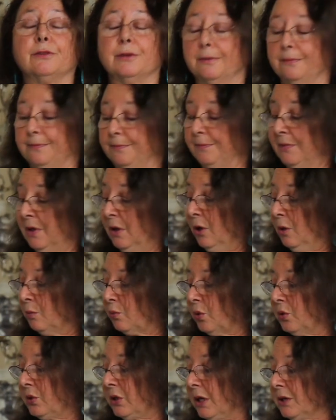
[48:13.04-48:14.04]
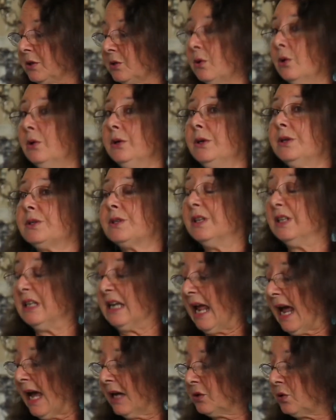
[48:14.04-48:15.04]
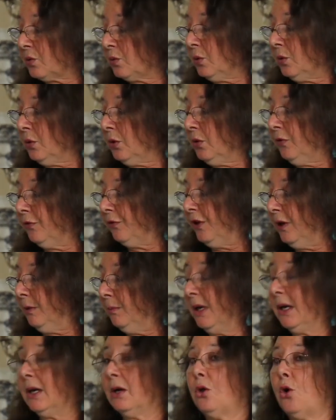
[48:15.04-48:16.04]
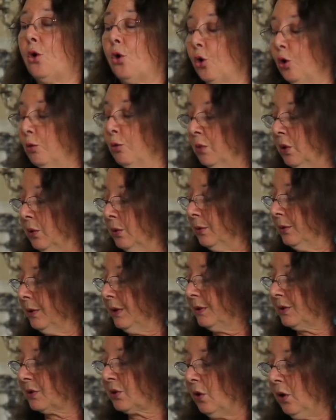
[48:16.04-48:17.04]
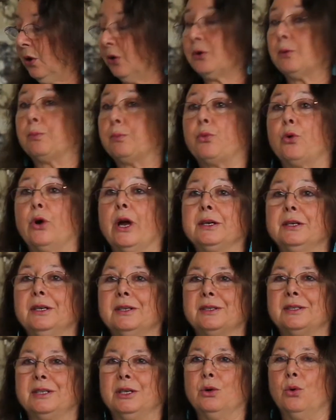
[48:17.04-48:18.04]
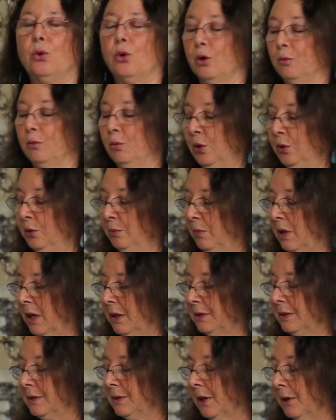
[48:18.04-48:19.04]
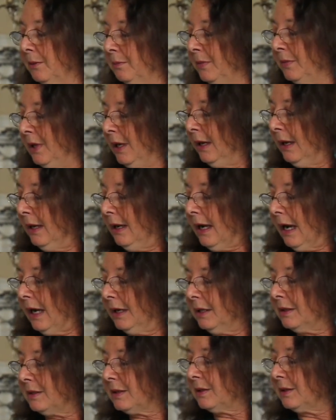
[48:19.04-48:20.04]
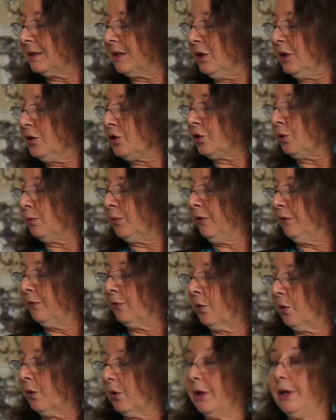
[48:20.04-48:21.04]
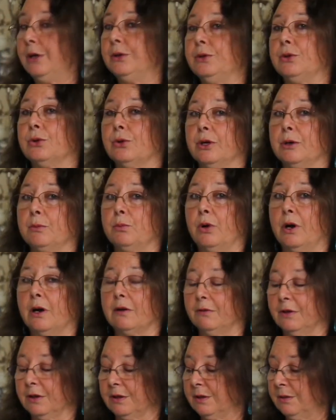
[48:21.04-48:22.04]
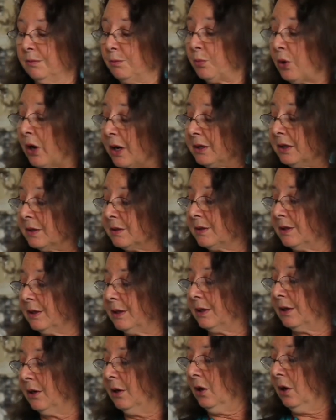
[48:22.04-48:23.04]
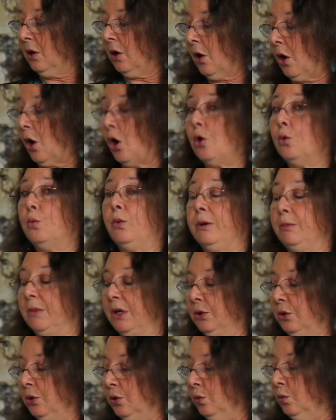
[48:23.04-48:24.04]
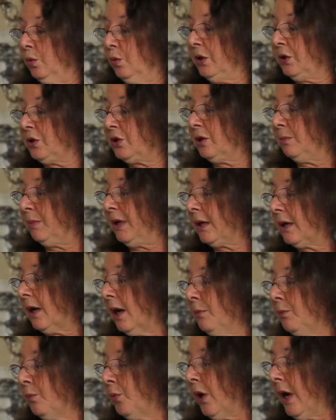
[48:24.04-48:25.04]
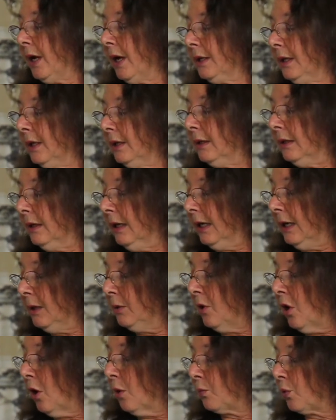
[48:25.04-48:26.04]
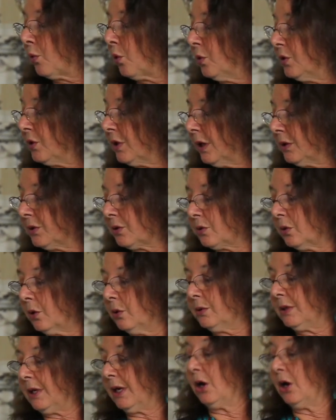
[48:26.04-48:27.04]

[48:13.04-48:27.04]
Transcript: them. Progesterone is a natural female hormone. It's called the pregnancy hormone by some, and it's essential before and during pregnancy. All women who wish to become pregnant need progesterone to